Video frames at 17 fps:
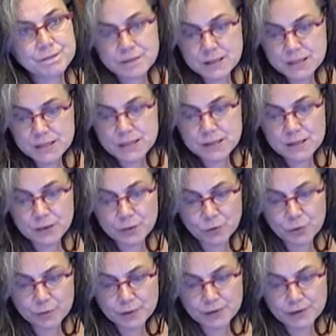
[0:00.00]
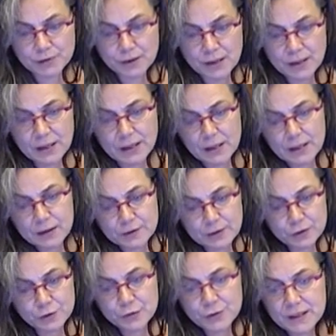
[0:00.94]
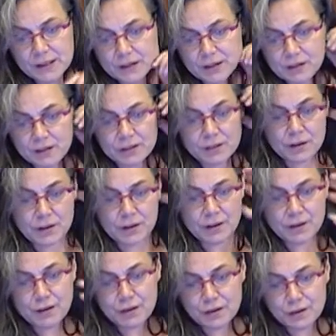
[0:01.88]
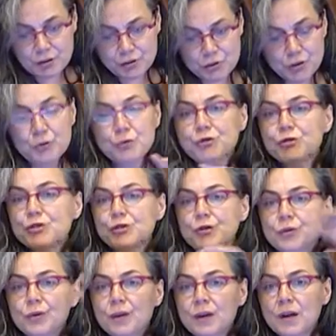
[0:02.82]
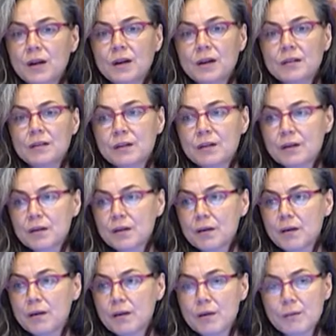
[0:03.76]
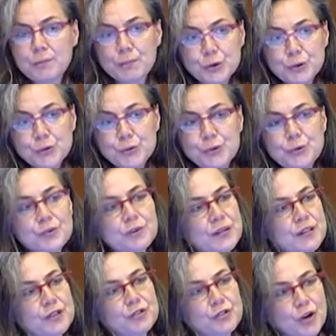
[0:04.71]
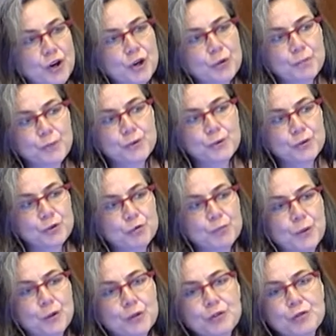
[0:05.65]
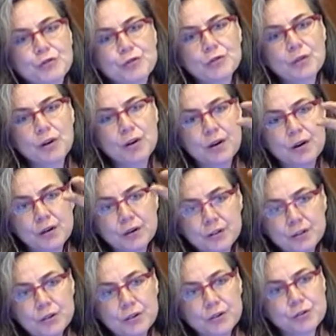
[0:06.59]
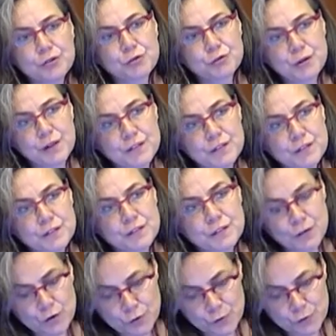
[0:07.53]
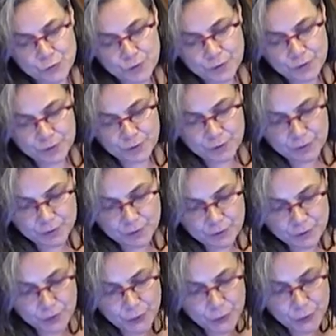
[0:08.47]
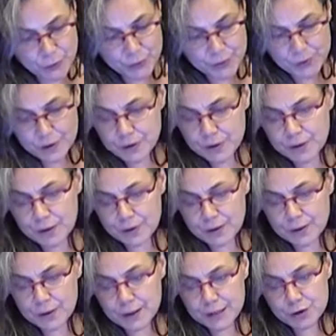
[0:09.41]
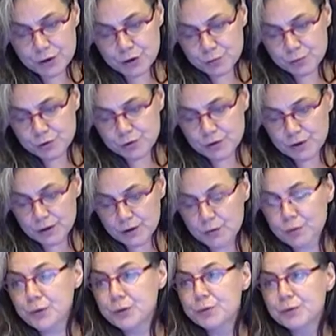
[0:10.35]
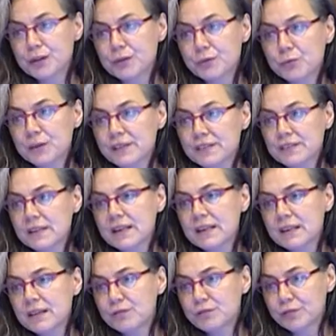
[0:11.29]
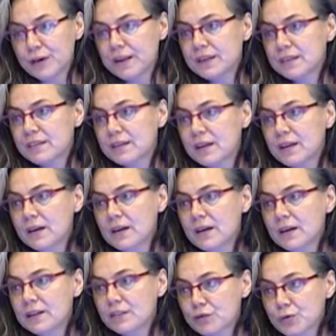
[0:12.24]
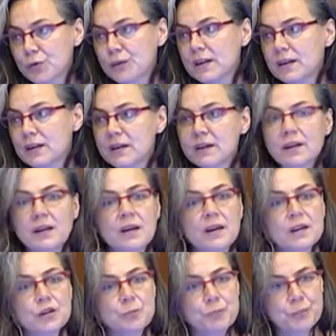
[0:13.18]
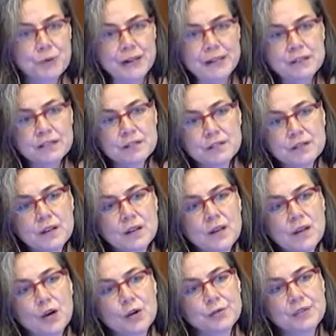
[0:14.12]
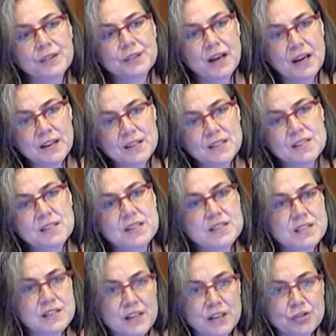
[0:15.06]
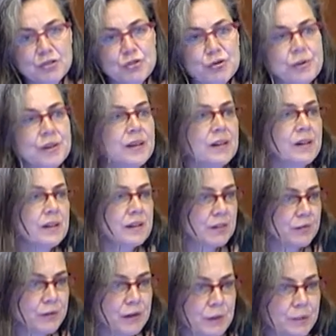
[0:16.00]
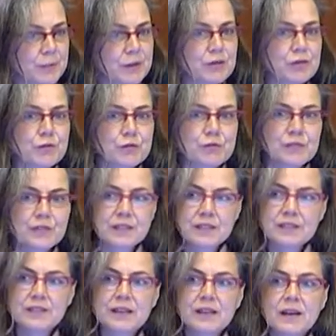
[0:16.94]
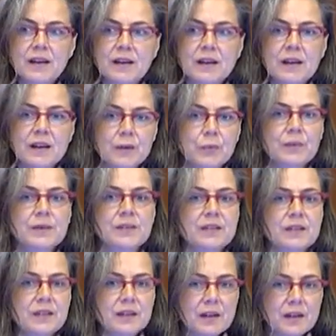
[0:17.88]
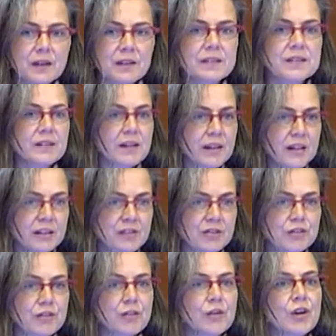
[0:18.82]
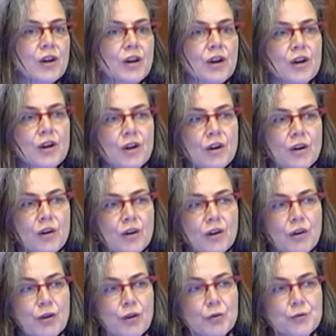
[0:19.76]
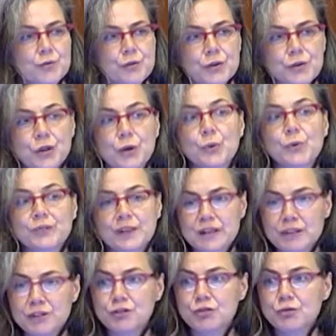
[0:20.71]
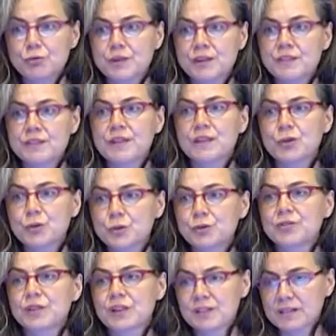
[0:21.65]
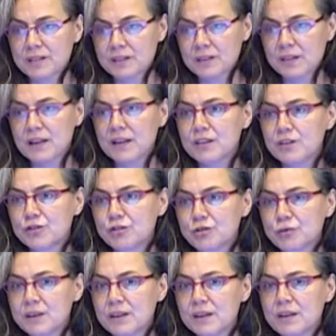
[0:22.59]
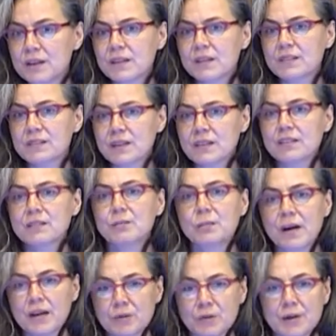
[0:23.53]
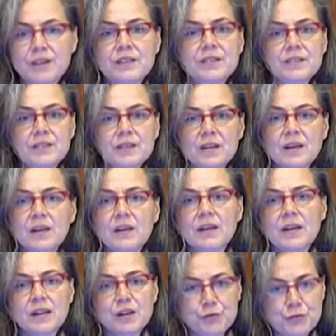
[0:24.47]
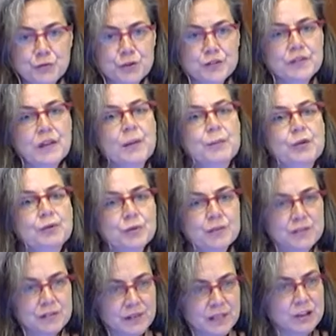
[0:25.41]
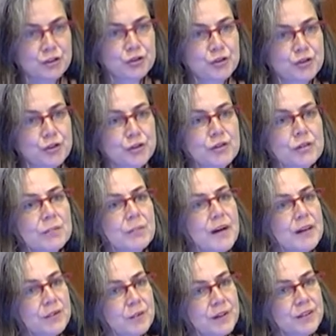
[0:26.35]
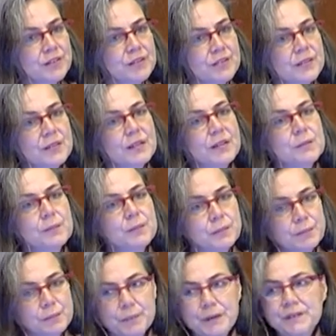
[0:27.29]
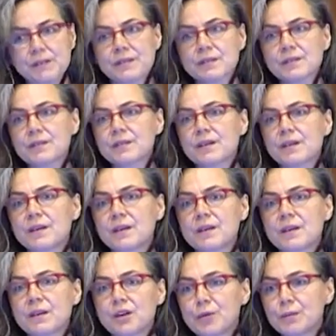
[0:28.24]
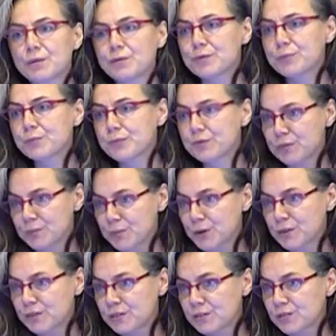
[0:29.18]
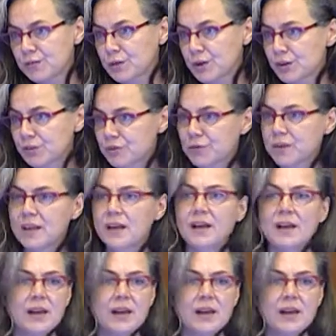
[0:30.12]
That's enormous. This figure uh, shows you the uh, blue, uh, dark blue spots are the concentrations of uh, the lower uh, income uh, groups. And we see, in fact, historically, the print of the 19th century development of the city with the uh, installation of the old industries and who says industry says migration. In the first time, it was internal migration, peasants coming from different parts of the country.